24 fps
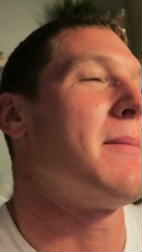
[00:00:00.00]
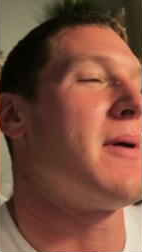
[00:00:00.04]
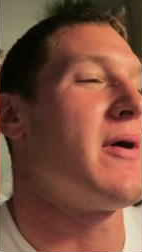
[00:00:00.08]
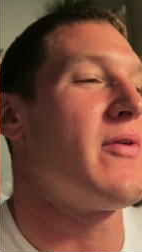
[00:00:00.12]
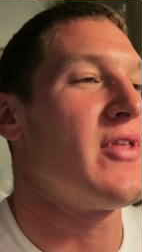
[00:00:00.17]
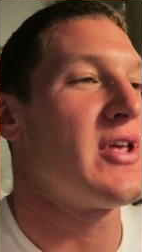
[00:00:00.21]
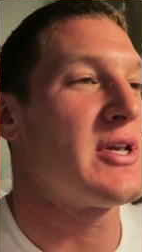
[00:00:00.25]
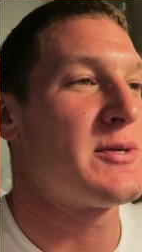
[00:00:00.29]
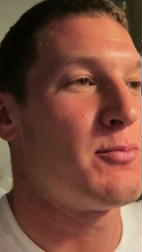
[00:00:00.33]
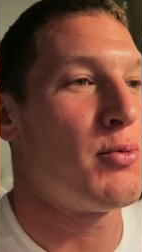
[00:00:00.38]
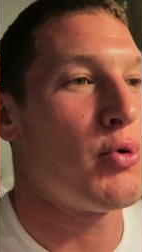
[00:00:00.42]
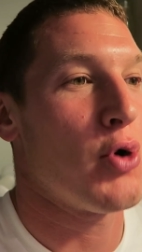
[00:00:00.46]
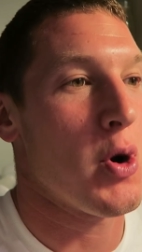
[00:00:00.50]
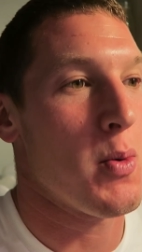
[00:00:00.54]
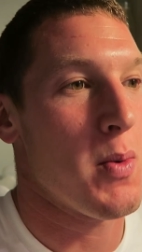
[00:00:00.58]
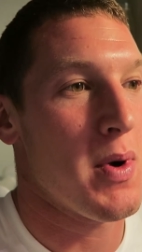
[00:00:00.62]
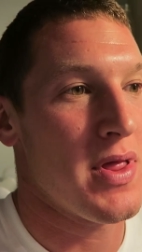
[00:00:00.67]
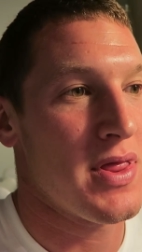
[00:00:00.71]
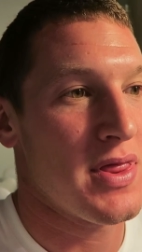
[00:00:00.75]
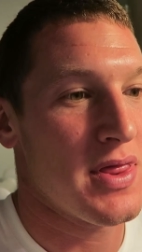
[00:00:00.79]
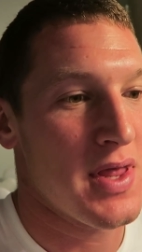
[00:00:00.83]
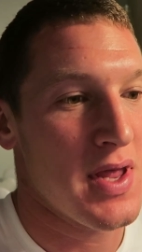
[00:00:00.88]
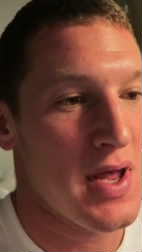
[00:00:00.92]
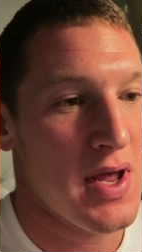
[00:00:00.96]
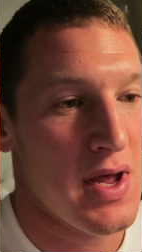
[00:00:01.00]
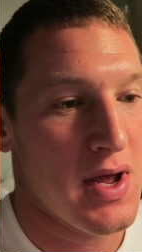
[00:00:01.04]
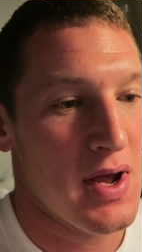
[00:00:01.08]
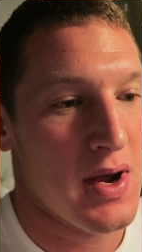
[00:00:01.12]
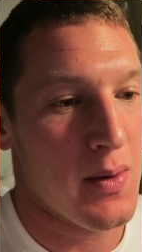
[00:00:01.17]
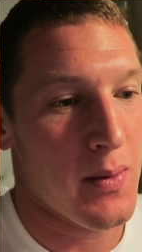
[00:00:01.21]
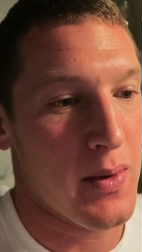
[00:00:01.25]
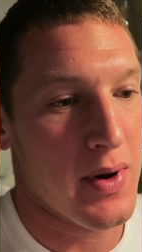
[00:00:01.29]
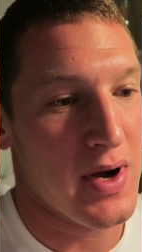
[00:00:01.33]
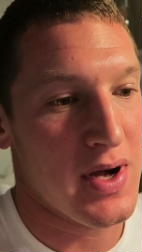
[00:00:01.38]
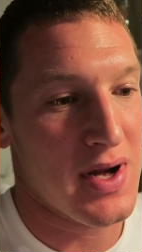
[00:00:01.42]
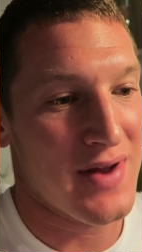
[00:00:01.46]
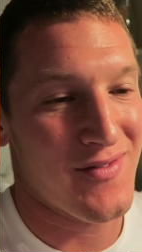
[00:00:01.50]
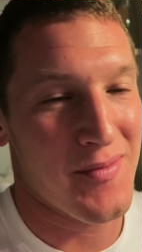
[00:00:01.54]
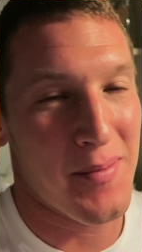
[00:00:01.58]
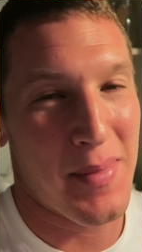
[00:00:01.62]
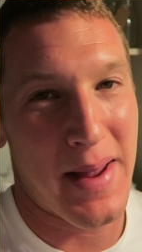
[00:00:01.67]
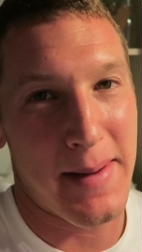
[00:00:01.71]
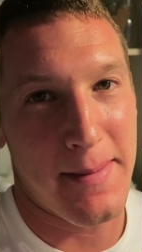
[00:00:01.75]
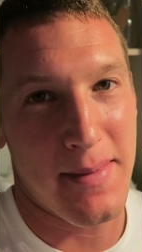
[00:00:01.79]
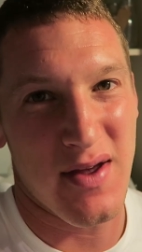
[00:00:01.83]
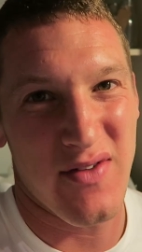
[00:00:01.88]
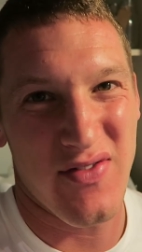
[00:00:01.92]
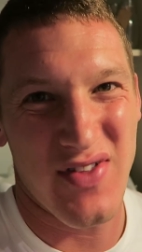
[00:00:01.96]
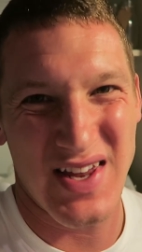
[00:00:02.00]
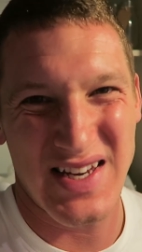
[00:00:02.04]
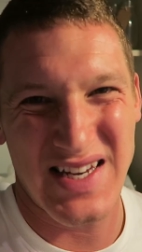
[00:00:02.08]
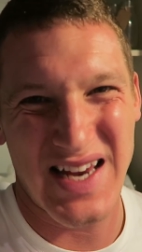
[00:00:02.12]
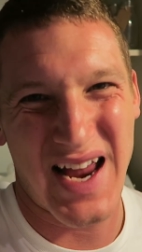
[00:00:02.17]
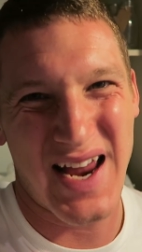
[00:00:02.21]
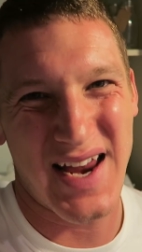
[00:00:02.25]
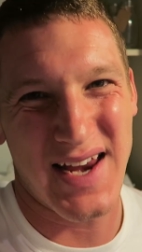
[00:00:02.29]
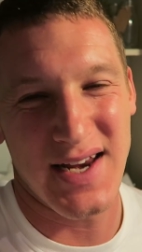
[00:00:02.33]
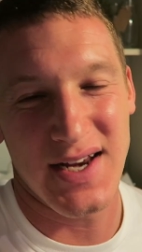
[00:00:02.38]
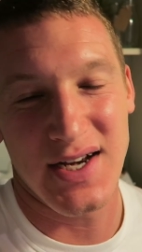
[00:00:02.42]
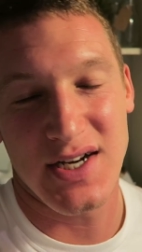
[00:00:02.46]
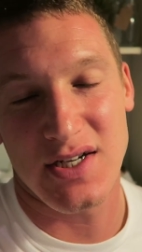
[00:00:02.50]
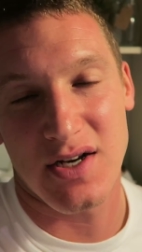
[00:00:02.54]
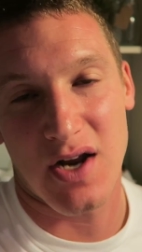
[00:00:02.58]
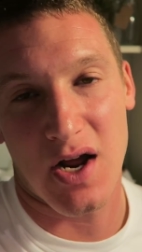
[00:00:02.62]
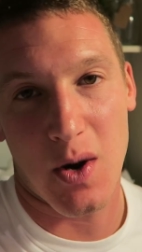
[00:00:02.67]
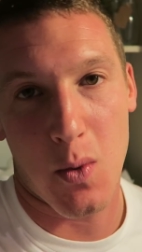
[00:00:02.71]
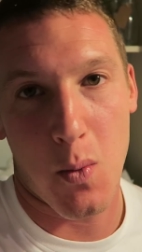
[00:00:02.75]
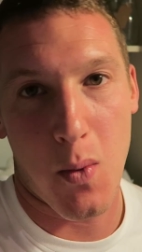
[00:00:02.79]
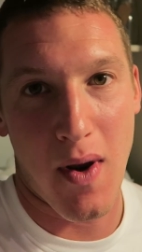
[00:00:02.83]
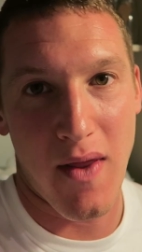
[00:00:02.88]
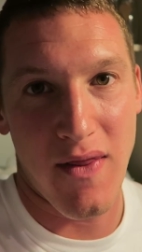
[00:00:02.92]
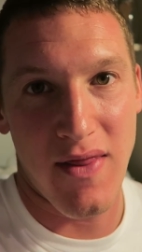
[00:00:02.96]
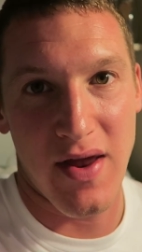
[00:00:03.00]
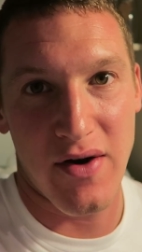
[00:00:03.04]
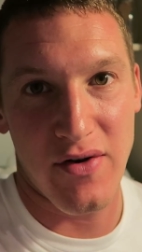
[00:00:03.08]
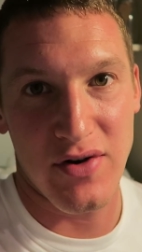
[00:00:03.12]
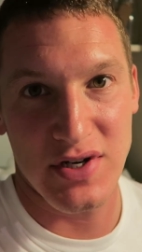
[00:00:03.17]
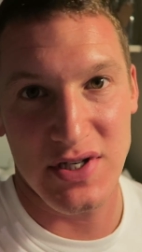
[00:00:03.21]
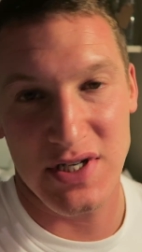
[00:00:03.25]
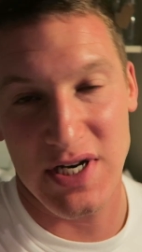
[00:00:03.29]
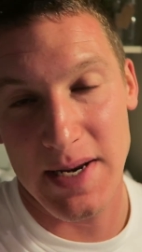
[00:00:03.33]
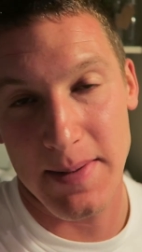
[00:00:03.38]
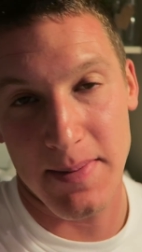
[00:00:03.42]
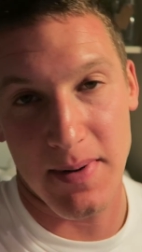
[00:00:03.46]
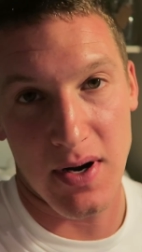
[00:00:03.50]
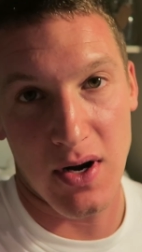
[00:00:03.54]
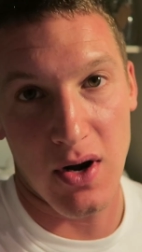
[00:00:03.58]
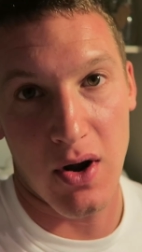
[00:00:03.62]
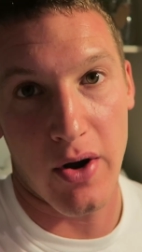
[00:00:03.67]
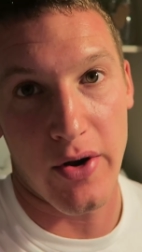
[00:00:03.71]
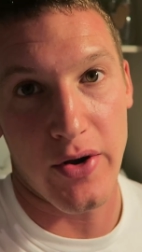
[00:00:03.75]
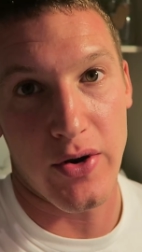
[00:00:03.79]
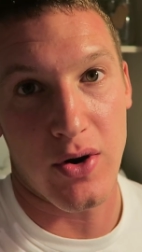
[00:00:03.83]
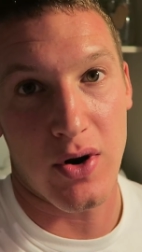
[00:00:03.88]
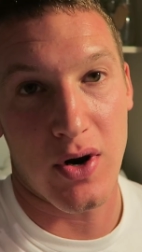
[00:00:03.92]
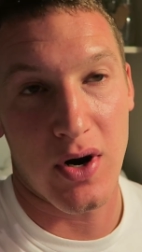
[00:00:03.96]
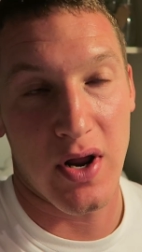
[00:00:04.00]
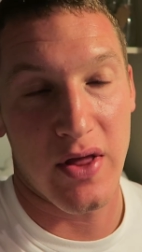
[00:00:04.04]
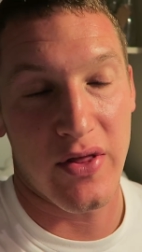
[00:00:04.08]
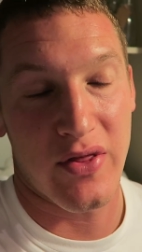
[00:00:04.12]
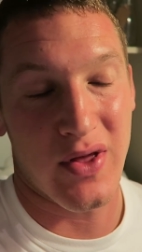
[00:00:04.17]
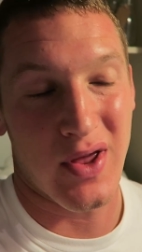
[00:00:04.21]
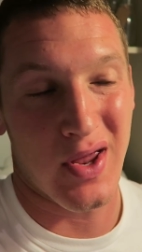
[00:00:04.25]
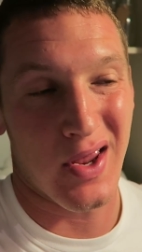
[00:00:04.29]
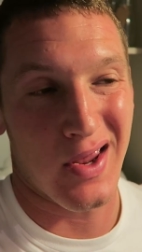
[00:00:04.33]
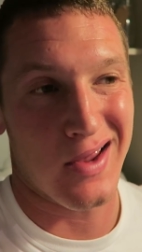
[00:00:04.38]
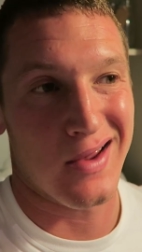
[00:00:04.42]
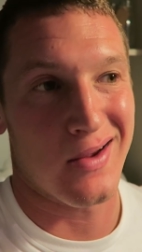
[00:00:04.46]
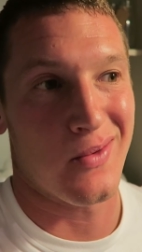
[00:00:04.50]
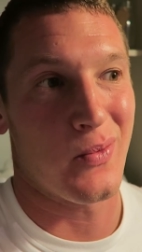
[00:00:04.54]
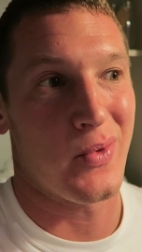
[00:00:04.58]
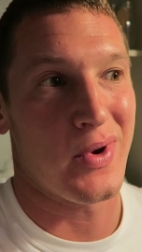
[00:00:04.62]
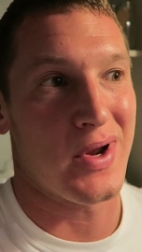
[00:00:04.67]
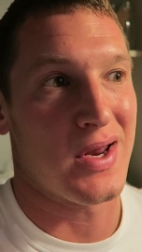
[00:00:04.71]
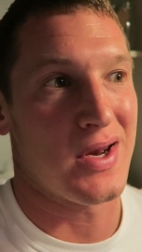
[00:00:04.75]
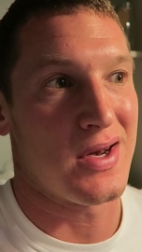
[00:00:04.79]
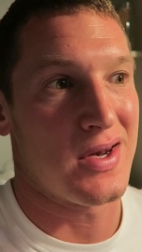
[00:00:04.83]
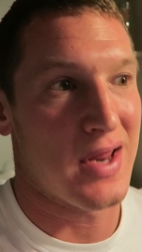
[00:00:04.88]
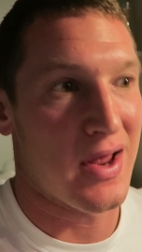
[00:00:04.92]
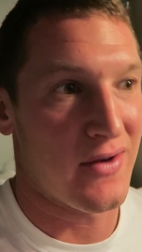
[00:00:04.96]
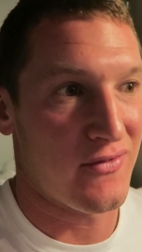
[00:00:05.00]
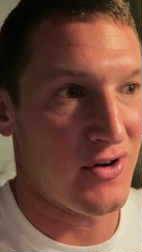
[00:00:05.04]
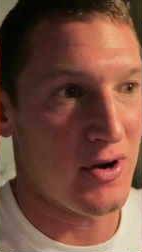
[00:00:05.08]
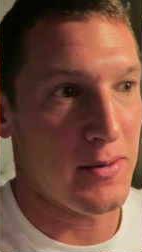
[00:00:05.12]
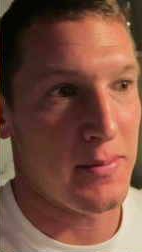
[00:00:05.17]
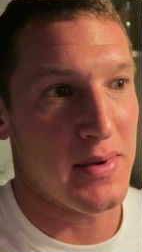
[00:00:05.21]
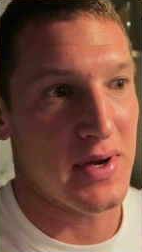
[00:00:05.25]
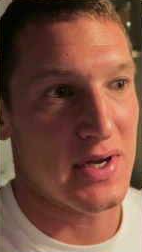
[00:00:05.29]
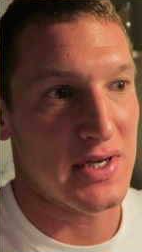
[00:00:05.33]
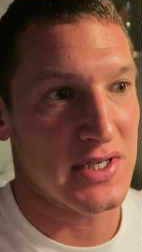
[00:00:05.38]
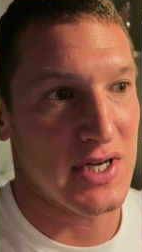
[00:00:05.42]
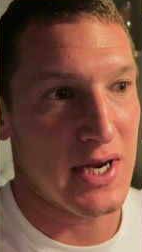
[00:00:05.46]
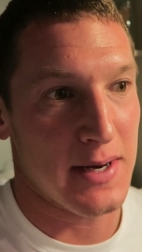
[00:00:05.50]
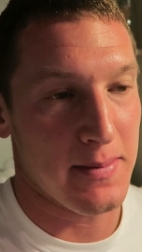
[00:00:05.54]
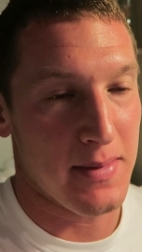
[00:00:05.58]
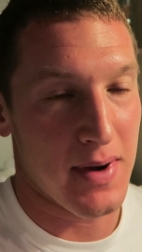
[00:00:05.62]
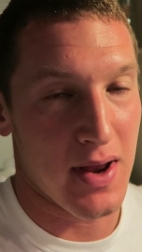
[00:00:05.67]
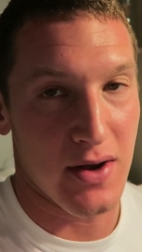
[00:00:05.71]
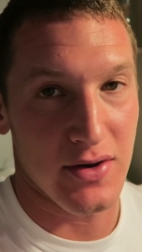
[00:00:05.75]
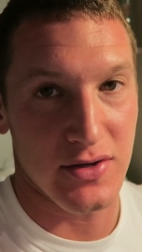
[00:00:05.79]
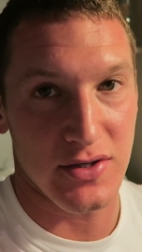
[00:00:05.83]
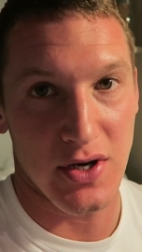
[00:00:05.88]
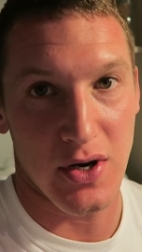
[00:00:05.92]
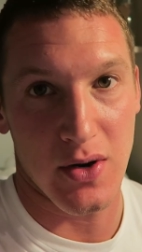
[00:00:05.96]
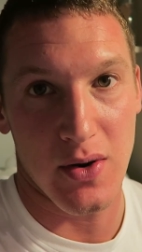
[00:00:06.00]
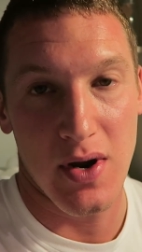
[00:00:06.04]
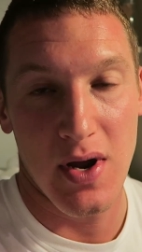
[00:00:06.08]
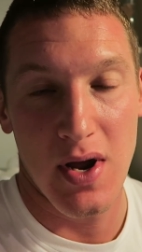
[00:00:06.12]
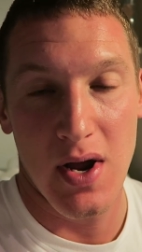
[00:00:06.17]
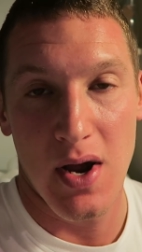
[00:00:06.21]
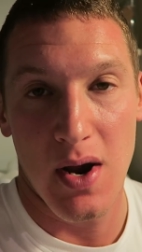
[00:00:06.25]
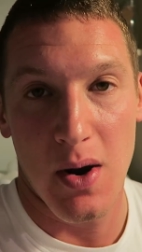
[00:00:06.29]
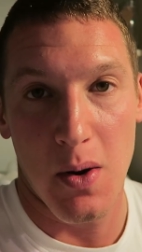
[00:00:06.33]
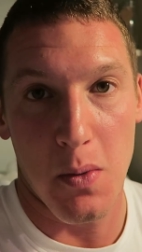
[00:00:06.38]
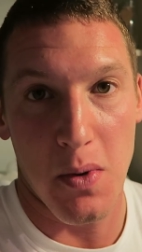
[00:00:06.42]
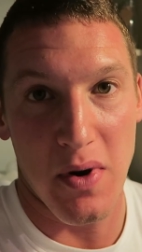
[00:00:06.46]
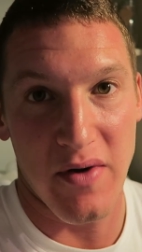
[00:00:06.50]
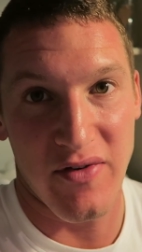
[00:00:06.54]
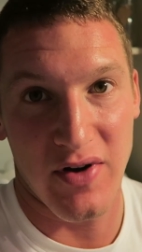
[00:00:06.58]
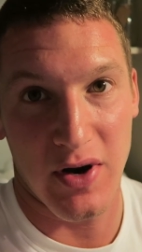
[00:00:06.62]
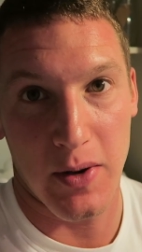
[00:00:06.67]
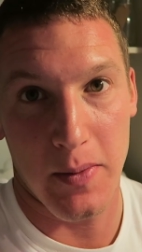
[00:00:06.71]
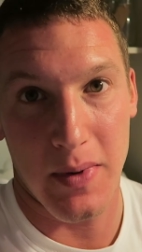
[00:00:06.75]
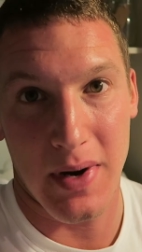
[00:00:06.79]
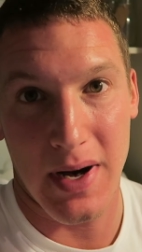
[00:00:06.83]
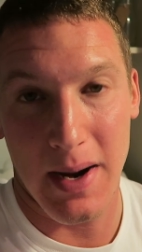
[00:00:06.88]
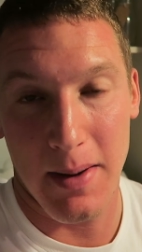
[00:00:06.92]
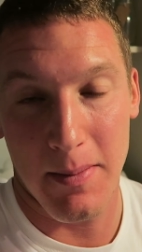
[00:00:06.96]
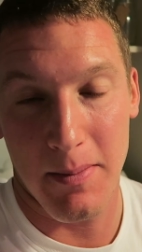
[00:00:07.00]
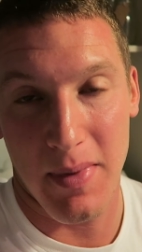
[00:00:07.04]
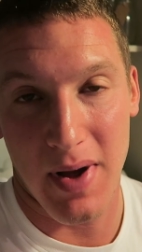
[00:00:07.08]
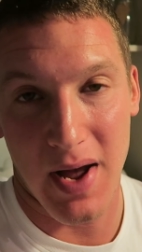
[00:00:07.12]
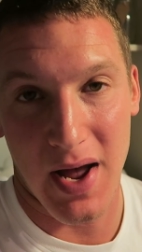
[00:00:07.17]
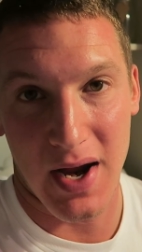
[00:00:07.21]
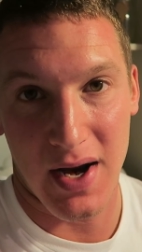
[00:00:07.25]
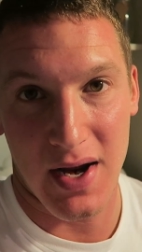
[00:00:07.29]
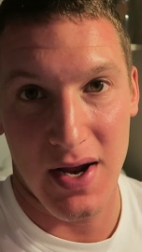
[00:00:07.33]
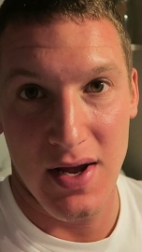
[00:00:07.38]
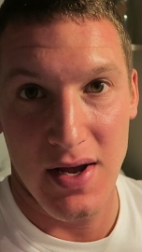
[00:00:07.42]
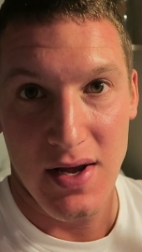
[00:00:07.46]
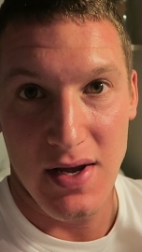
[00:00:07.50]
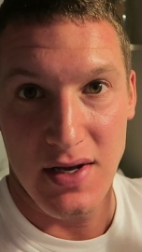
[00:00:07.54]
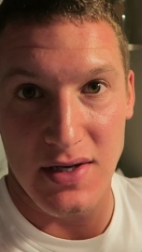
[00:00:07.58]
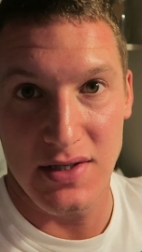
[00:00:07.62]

But at this point, when when you have a baby of this age, like when they're asleep at night, you kind of think we could definitely be asleep now. So we figured we come back.